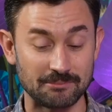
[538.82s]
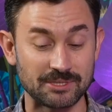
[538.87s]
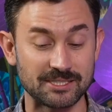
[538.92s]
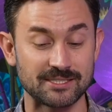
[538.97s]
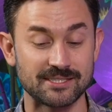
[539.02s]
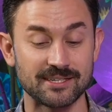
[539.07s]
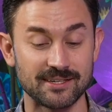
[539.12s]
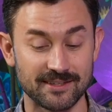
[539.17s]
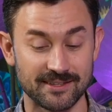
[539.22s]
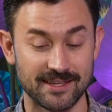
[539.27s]

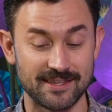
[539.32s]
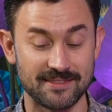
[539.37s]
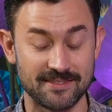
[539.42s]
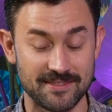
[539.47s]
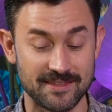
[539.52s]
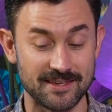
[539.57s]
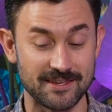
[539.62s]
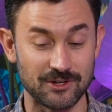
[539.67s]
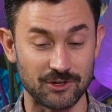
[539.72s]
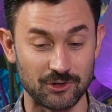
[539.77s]
still in
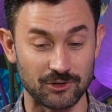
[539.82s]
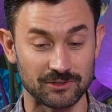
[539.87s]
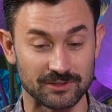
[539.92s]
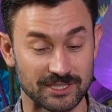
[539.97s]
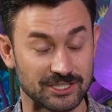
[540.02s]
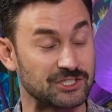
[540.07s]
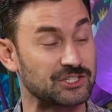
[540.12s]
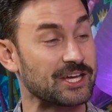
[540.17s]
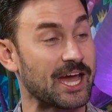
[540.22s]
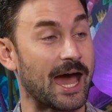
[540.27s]
the
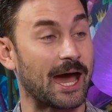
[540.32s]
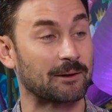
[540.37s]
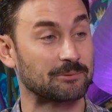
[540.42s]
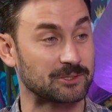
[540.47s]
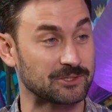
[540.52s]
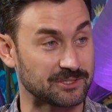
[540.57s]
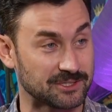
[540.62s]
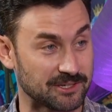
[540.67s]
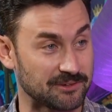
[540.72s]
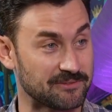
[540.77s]
early
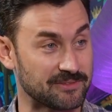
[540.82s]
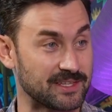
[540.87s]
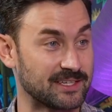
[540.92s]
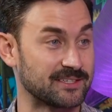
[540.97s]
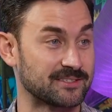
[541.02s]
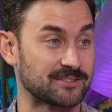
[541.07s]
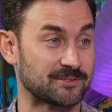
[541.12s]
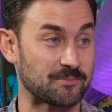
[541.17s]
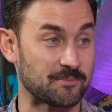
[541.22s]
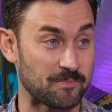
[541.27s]
chapters of
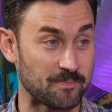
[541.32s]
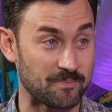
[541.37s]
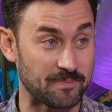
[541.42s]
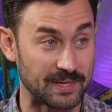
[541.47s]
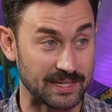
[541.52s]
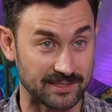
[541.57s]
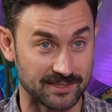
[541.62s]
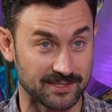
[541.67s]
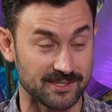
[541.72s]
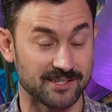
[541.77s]
this
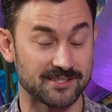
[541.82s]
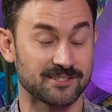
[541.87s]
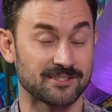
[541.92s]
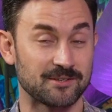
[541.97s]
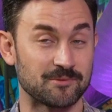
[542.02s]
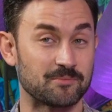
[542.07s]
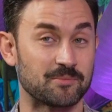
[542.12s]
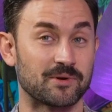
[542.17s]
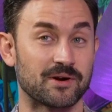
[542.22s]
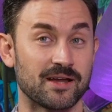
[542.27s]
business
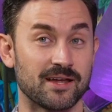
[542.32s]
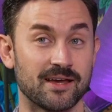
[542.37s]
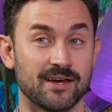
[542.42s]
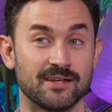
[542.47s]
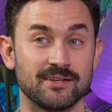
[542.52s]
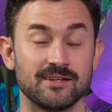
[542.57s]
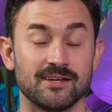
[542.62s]
and brand.